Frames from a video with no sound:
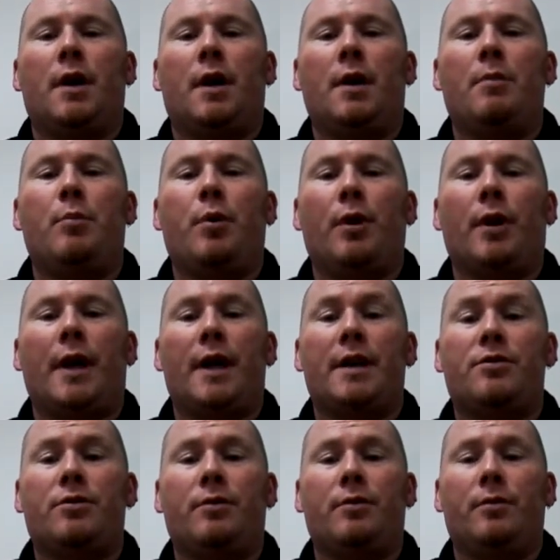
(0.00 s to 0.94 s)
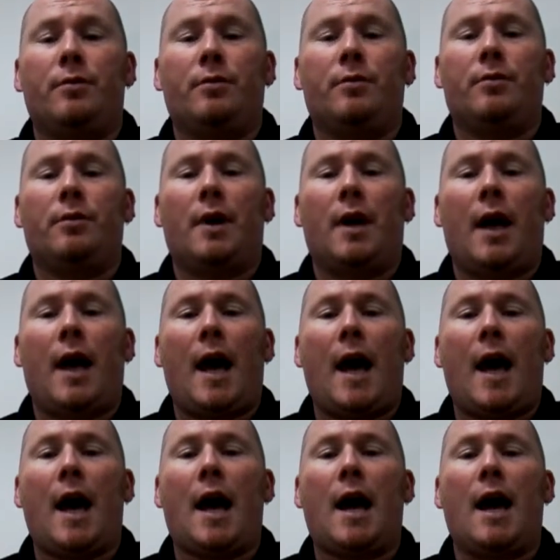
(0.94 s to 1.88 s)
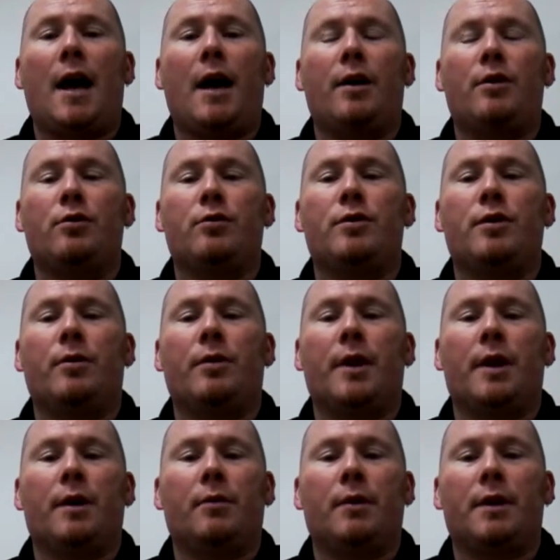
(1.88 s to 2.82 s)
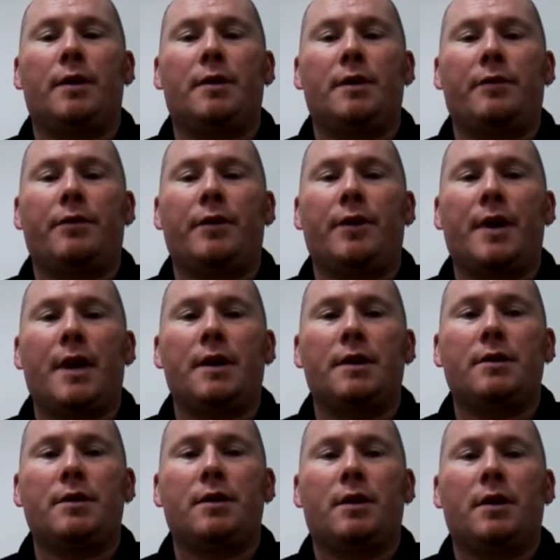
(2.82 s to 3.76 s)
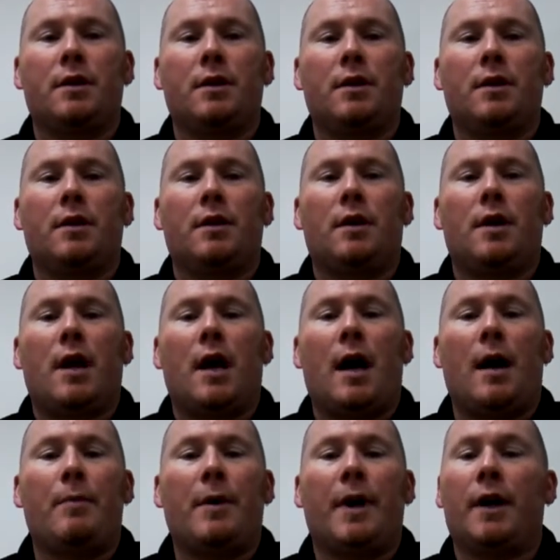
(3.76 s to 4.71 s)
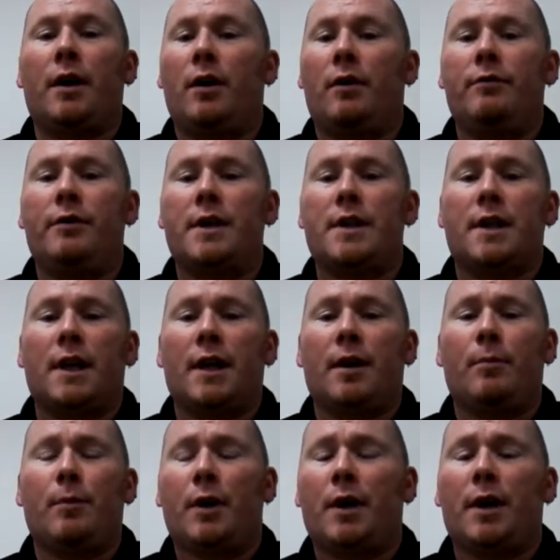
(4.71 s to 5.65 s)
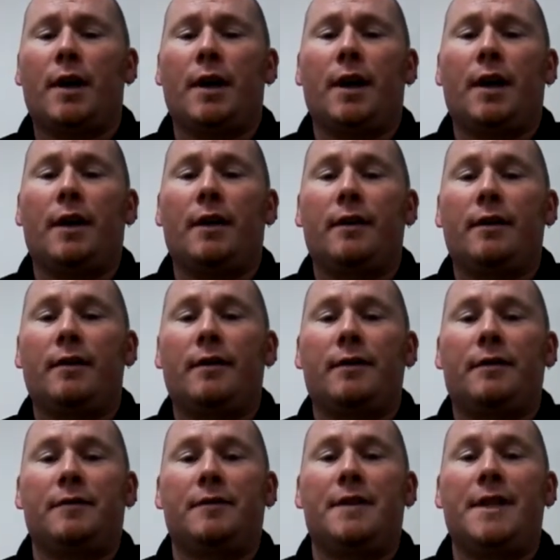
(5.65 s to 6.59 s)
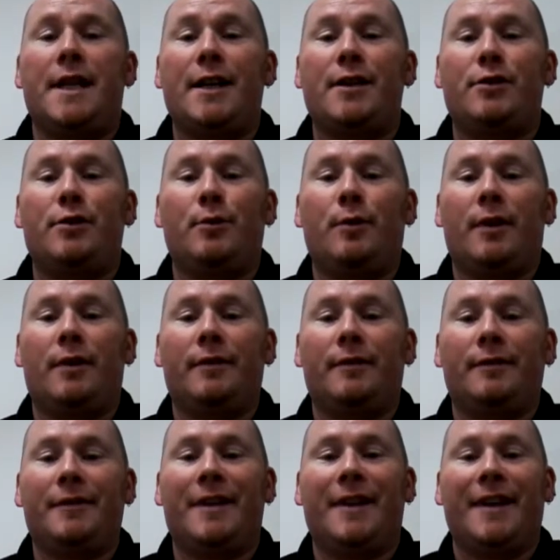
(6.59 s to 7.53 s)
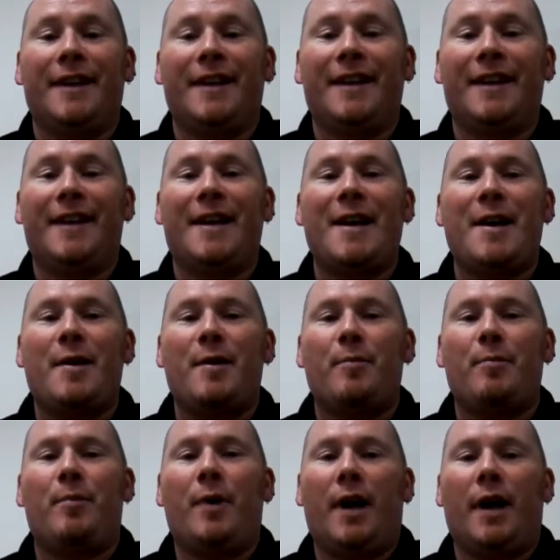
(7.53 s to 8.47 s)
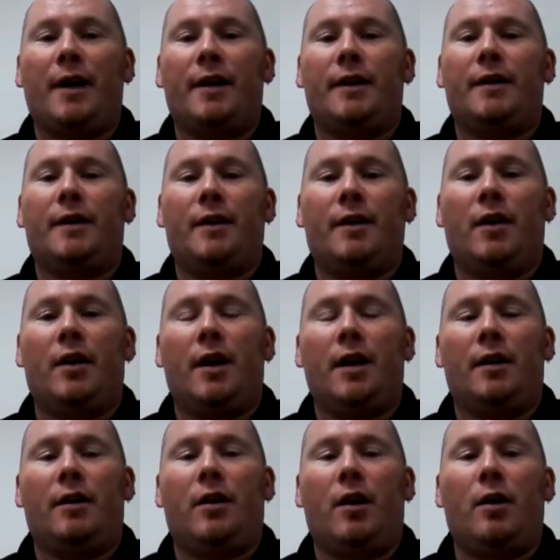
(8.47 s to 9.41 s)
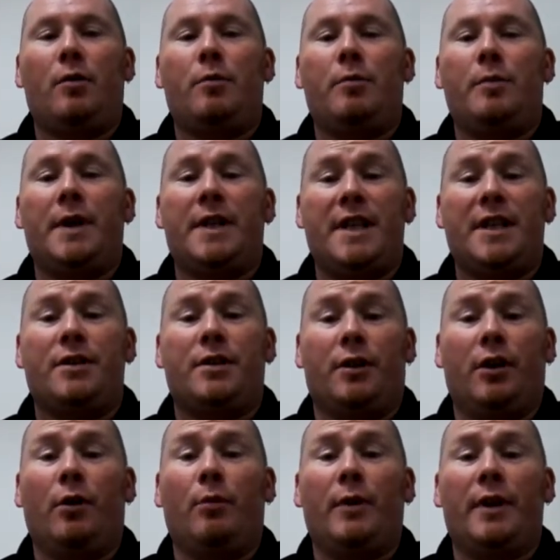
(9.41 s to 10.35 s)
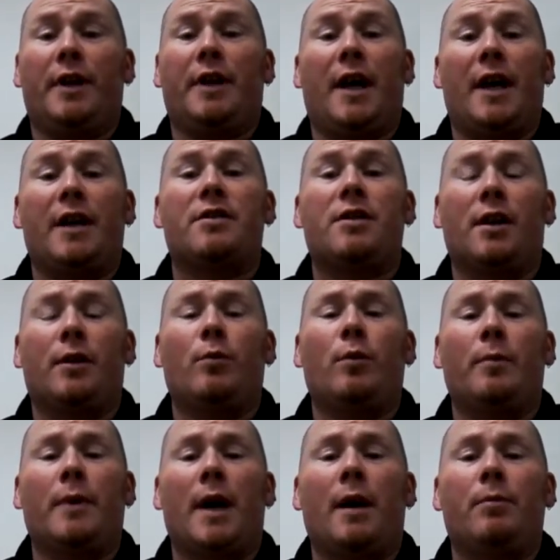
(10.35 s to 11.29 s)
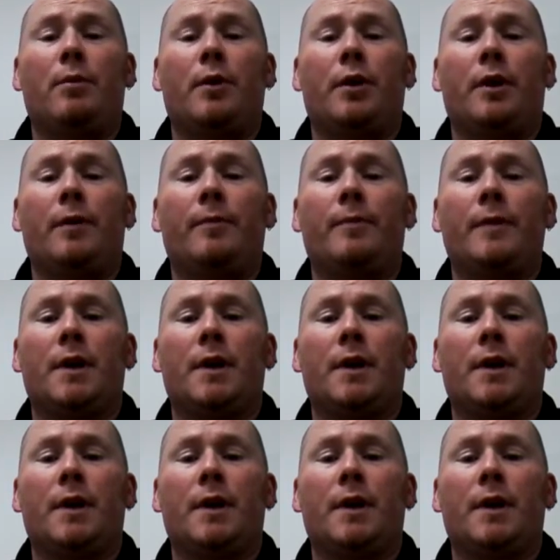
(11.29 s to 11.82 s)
input as to how you're doing with different things. Humming, obviously, I'm not going to test you on, but I will be testing you on whether you're actually warming up or not.